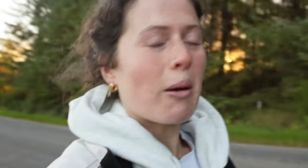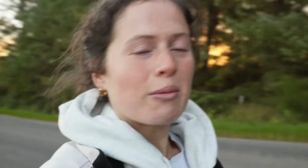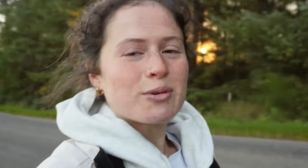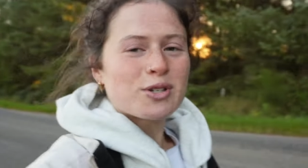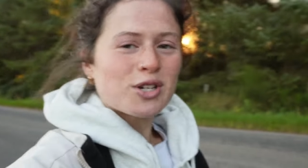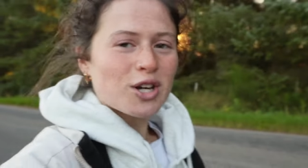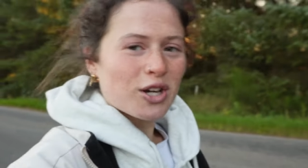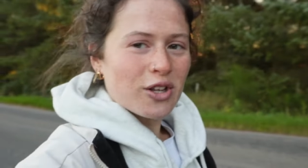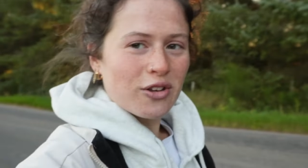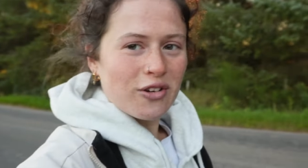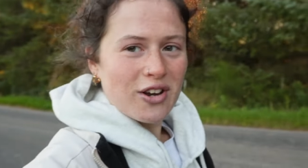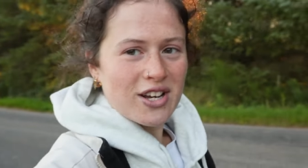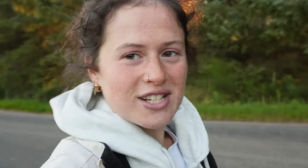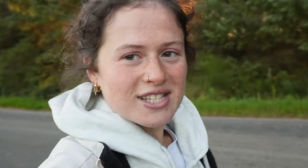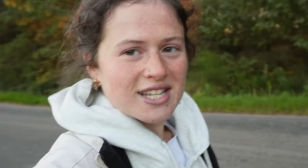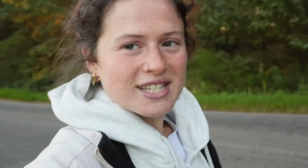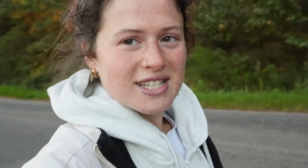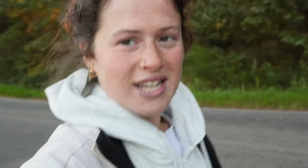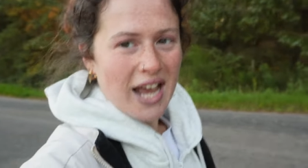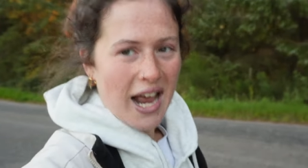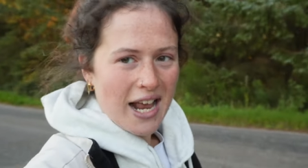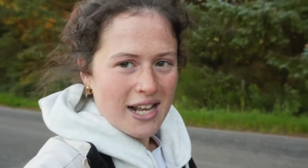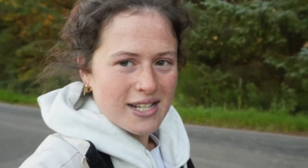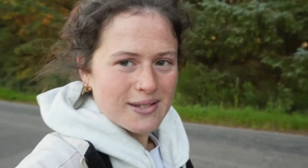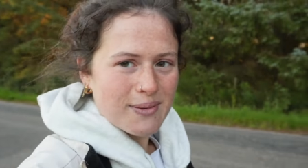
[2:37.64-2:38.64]
I'm sure there is a
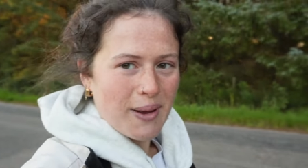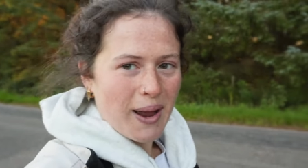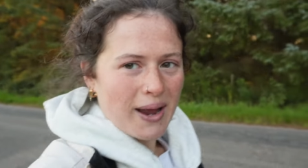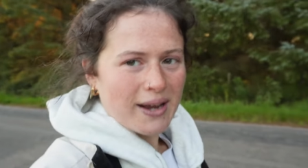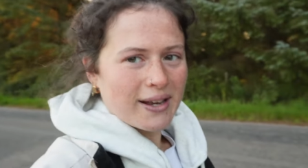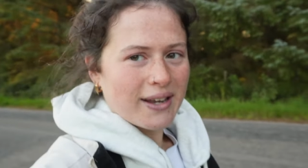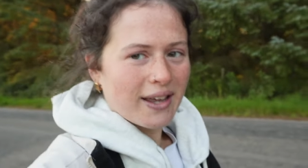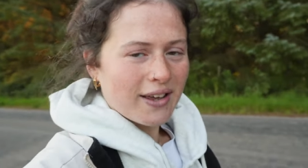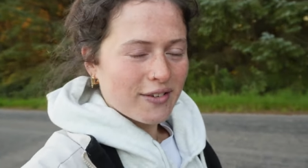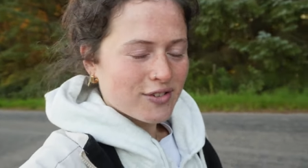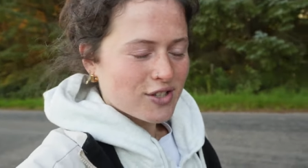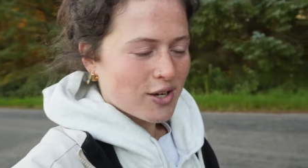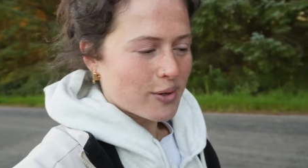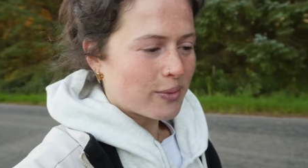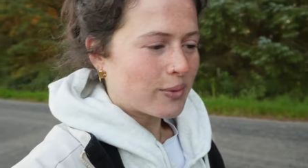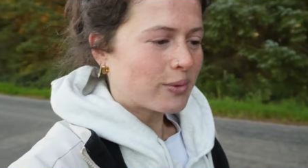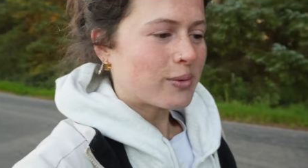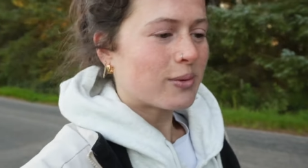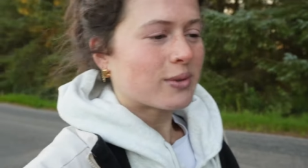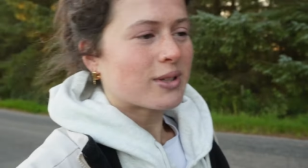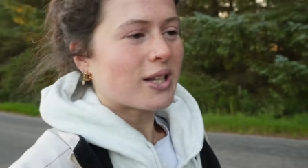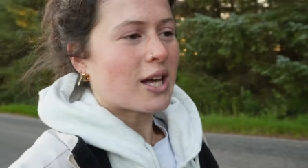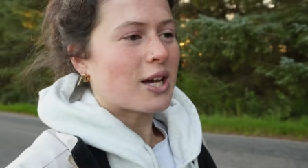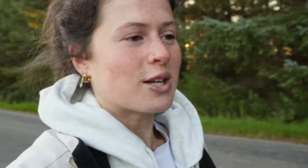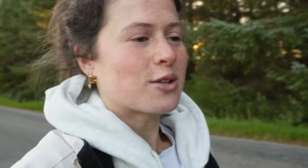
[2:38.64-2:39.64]
science behind it. If
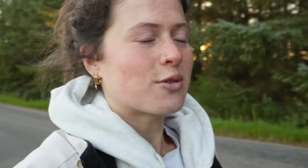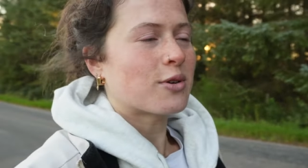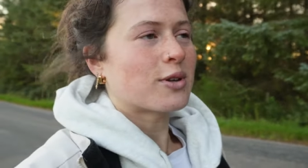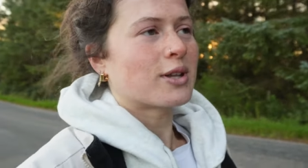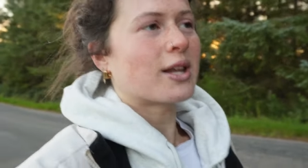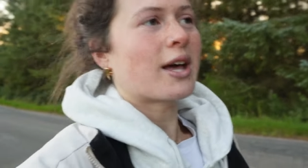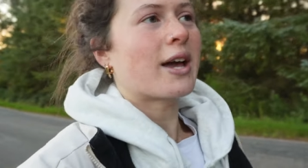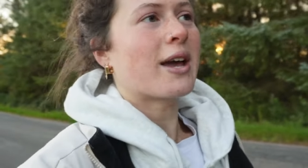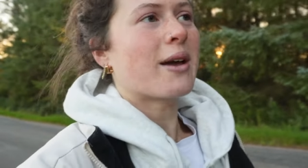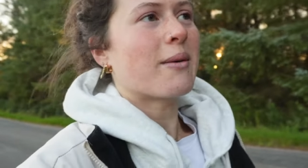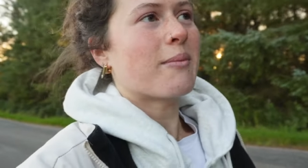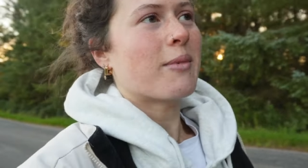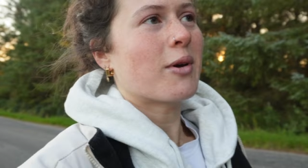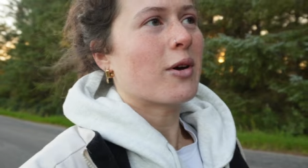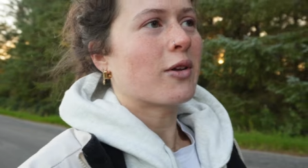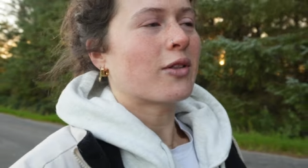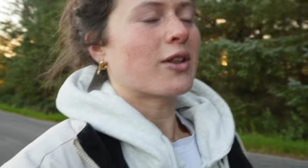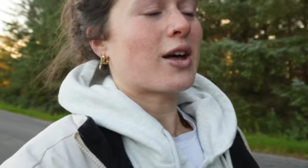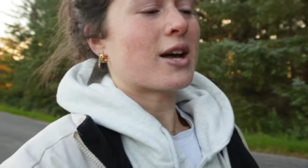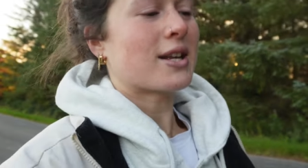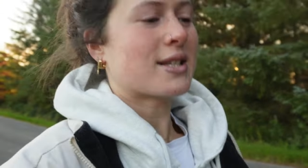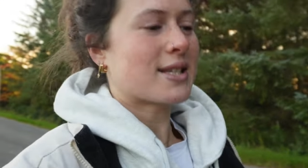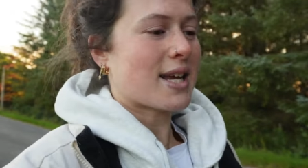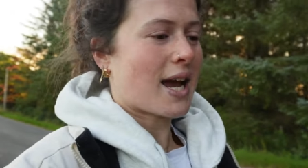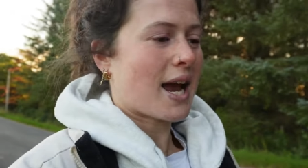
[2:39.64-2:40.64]
someone would like to enlighten me on
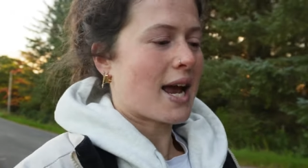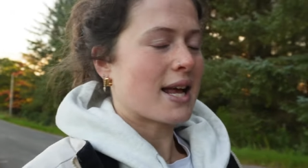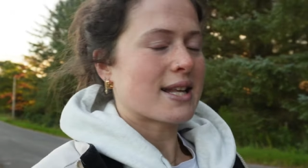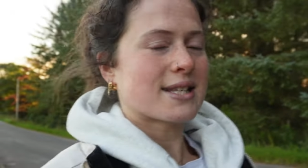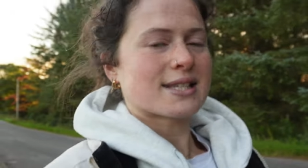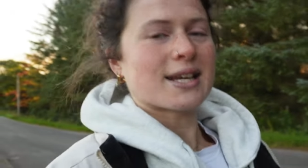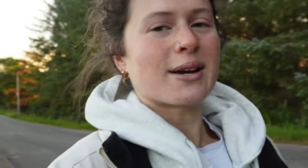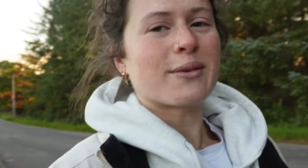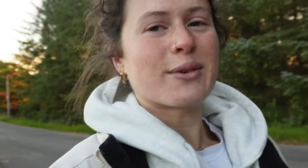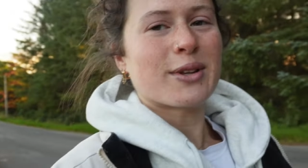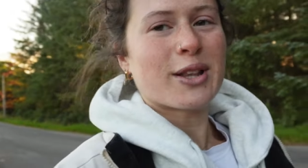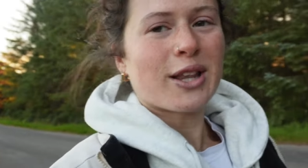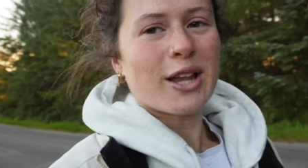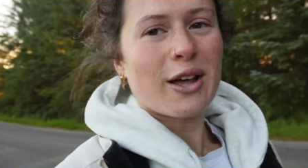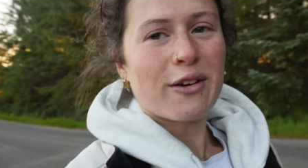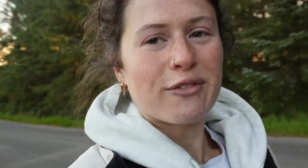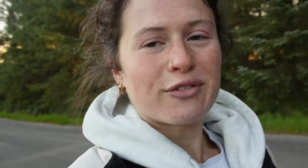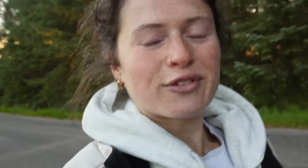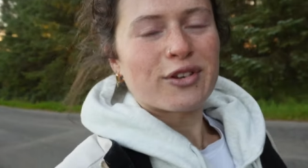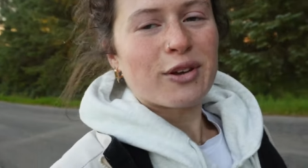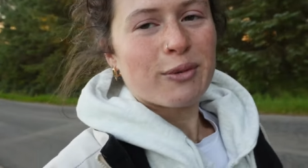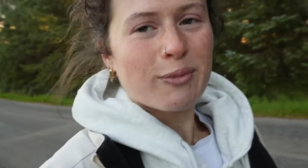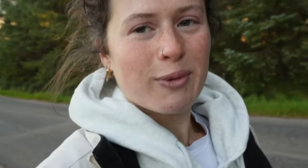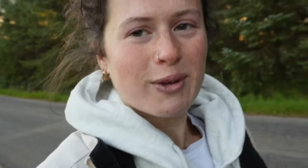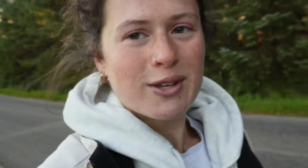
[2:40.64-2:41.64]
that science, I would
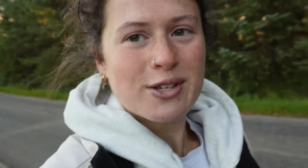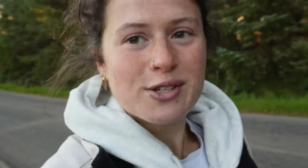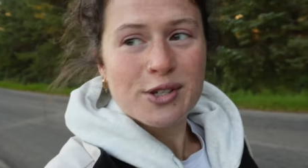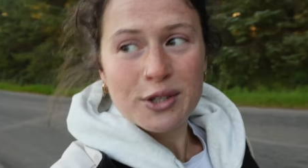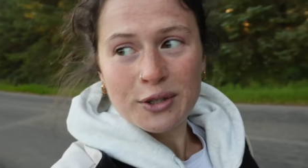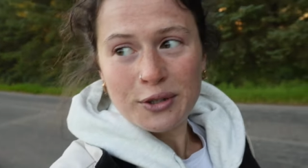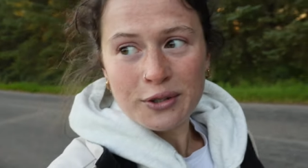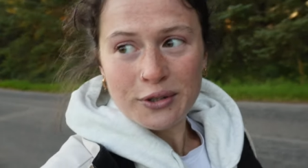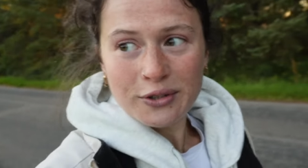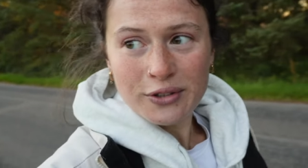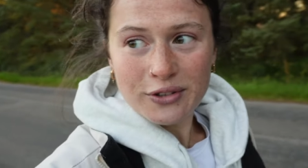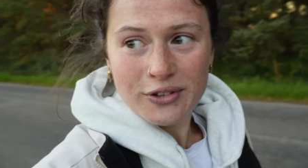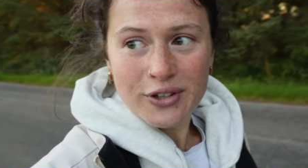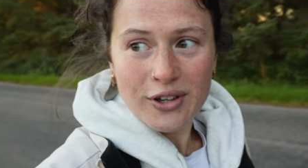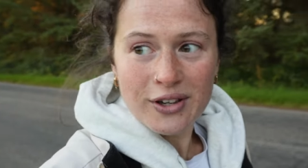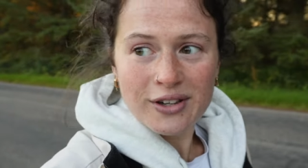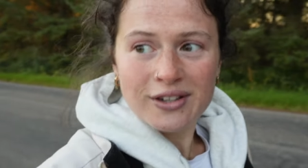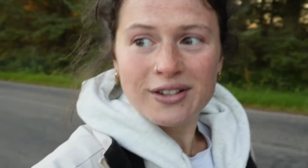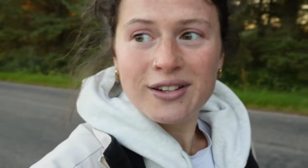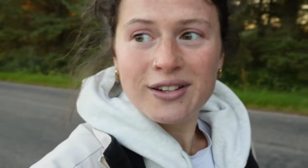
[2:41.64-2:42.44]
love to be schooled.